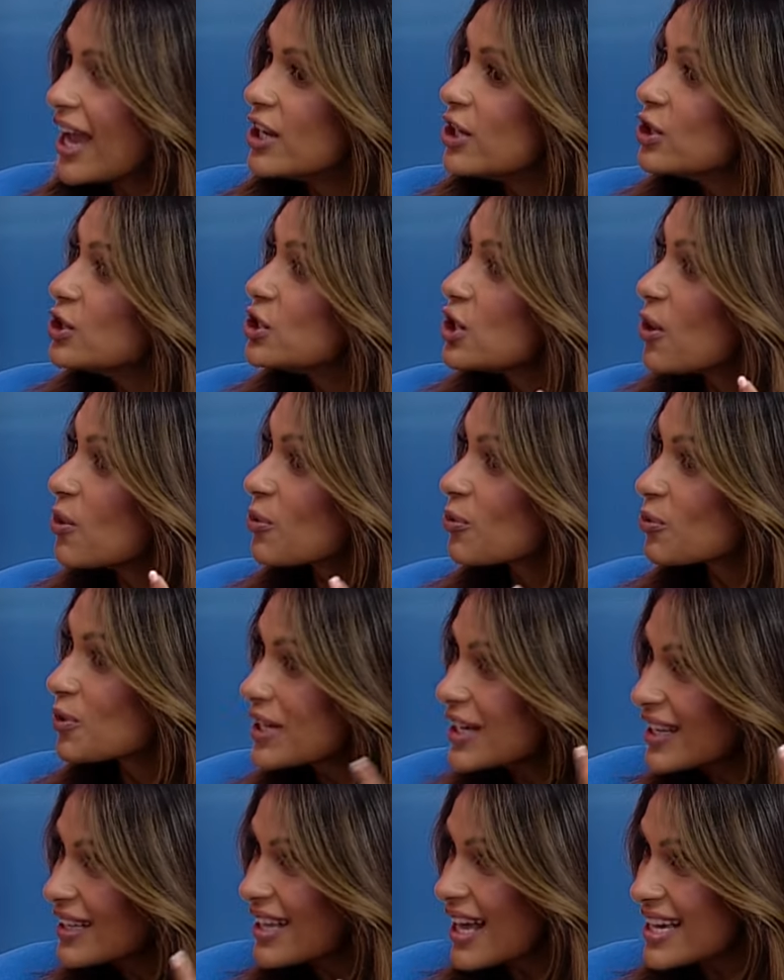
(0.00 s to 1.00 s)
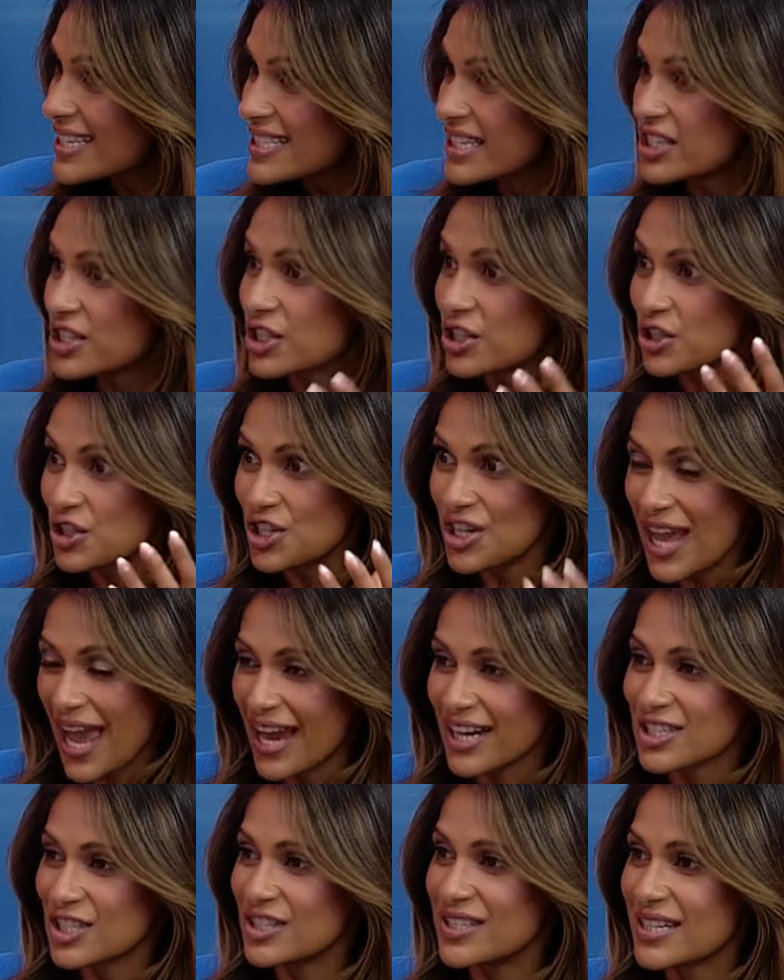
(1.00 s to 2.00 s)
And you don't realize it until she
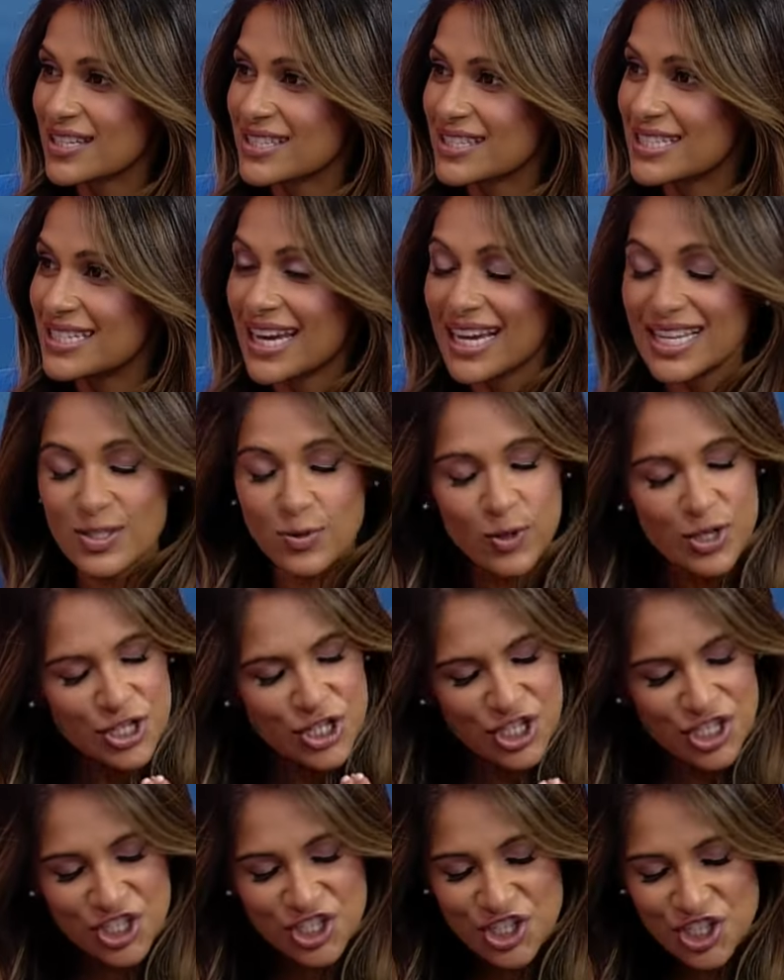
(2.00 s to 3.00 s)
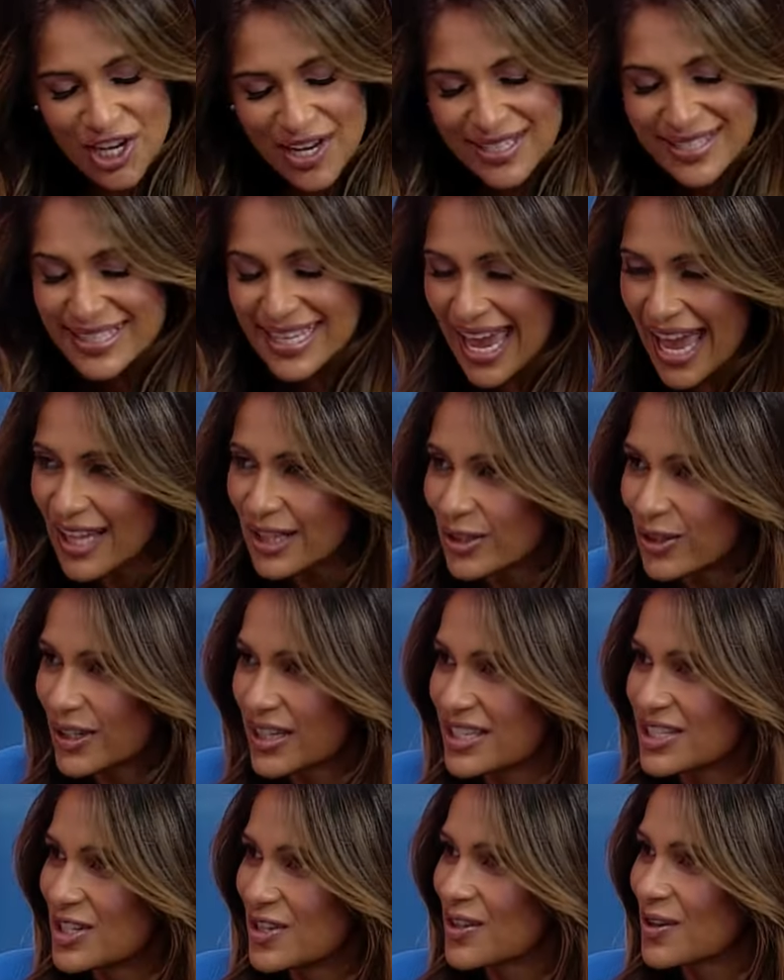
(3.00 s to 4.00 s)
actually does the test, where she just can't
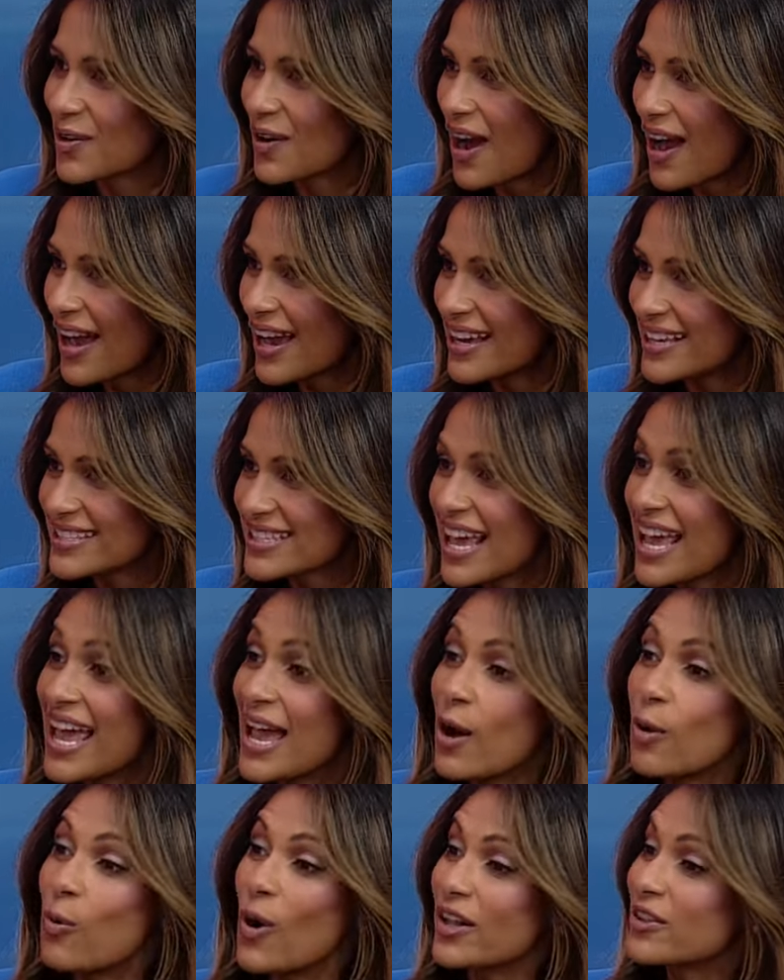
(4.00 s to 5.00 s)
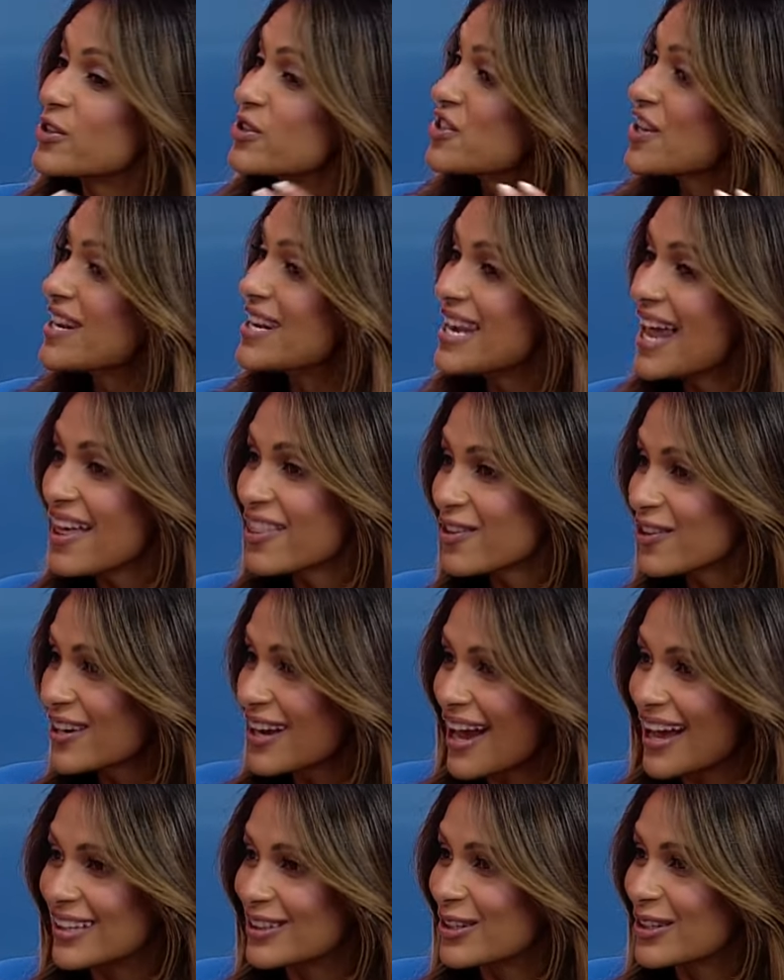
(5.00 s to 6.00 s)
look into their eyes. While there's another
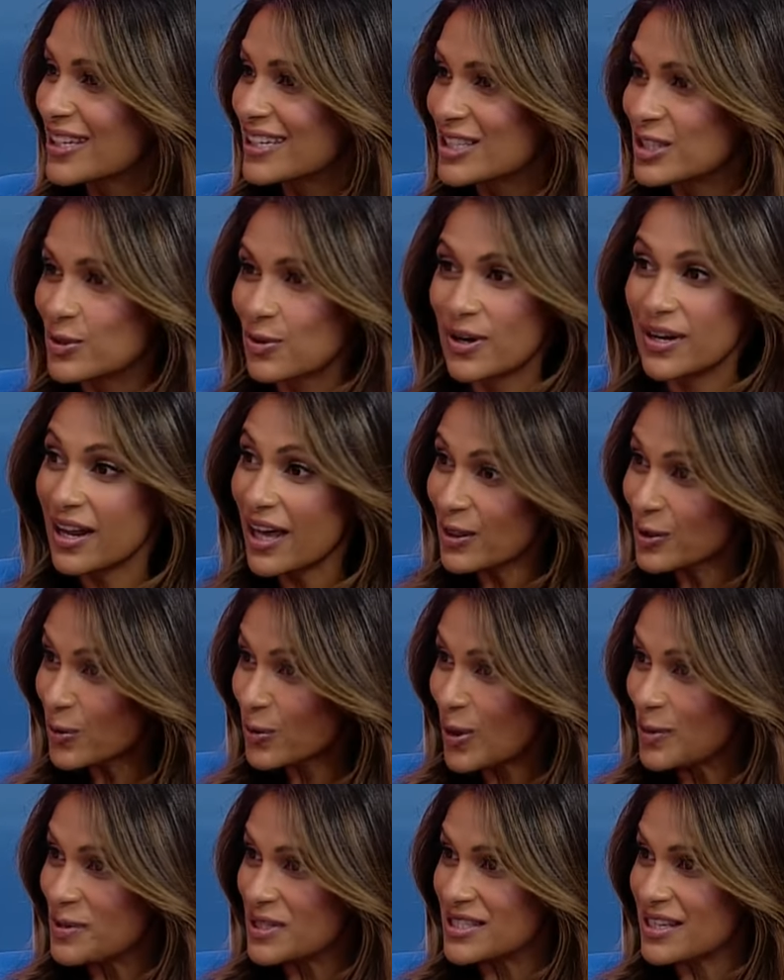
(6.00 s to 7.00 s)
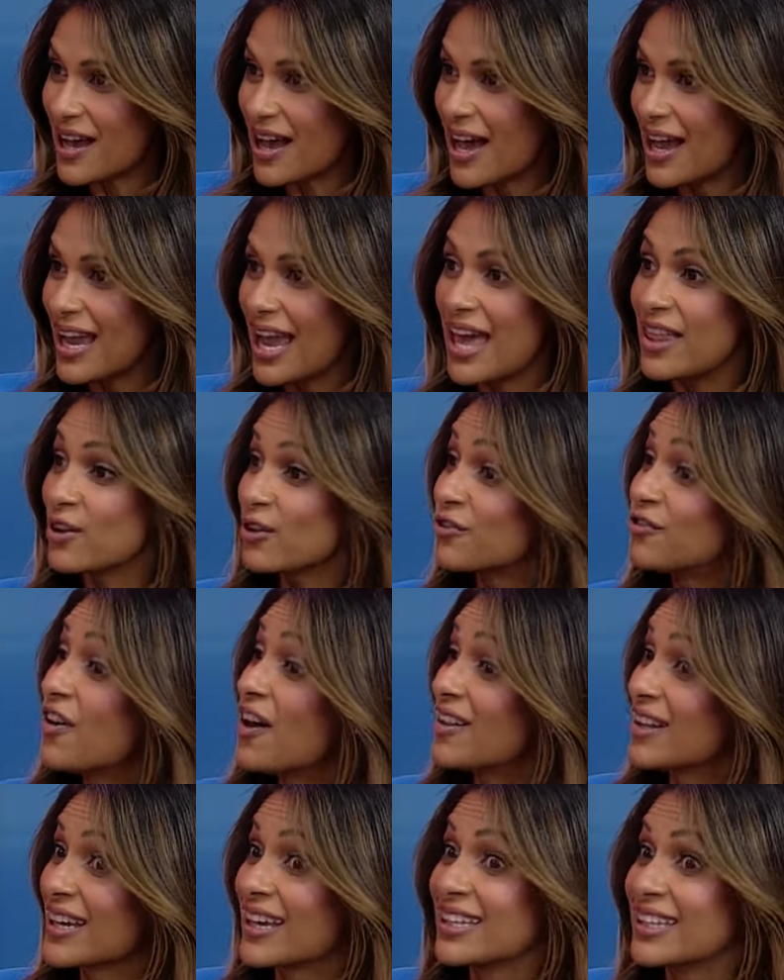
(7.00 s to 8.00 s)
guy looking into another woman's eye, and they're
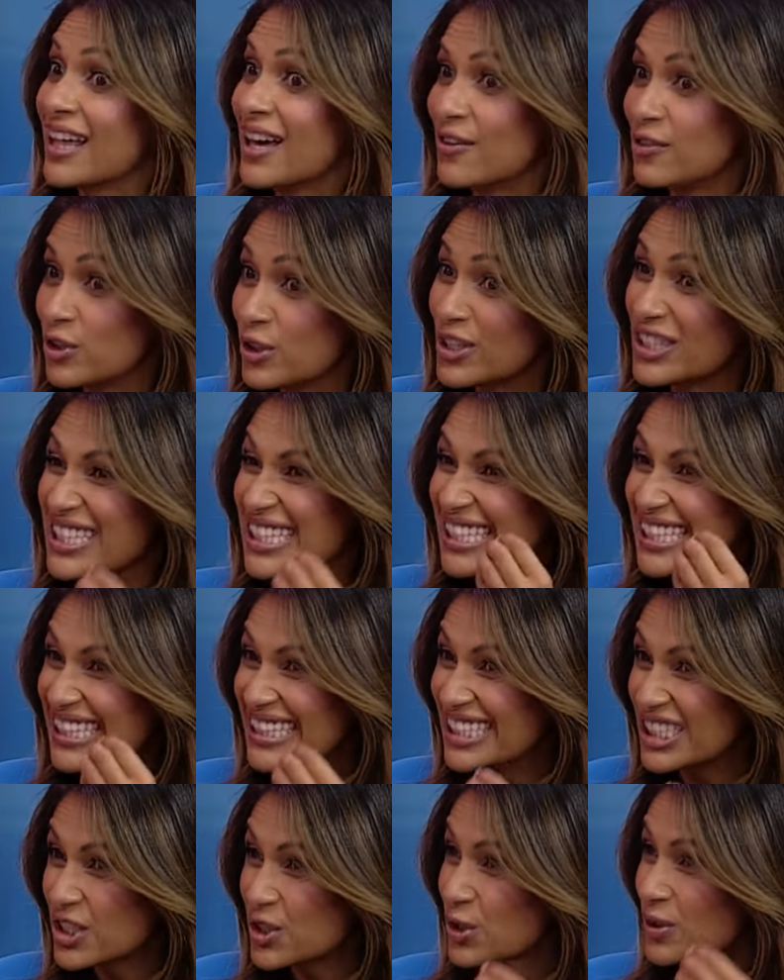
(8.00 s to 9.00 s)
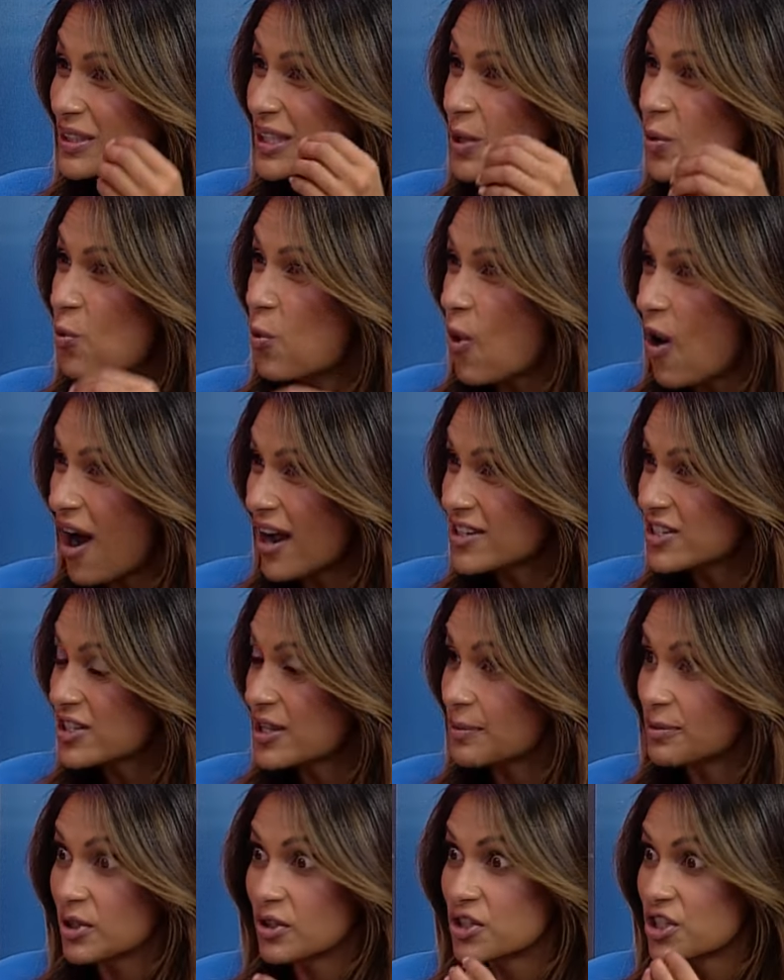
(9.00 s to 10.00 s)
falling in love. You could literally watch them.